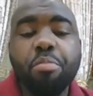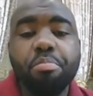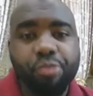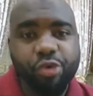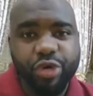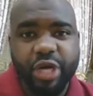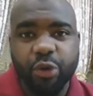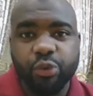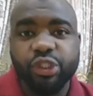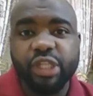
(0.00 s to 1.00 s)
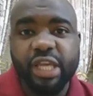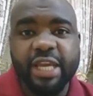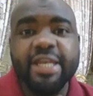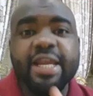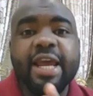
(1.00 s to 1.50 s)
pronouns in
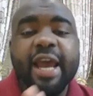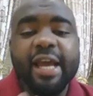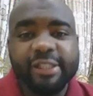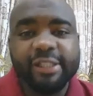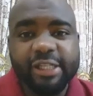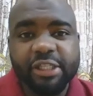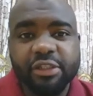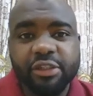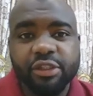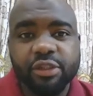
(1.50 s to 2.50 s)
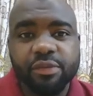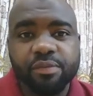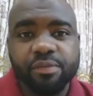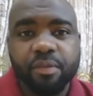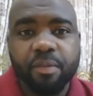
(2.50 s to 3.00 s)
a sentence.
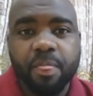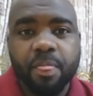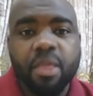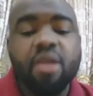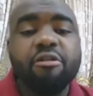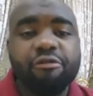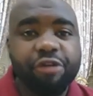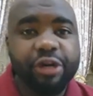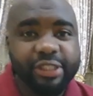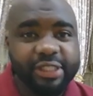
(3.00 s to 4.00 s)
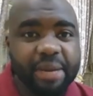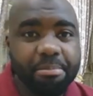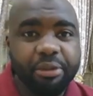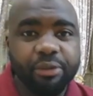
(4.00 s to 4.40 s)
For example,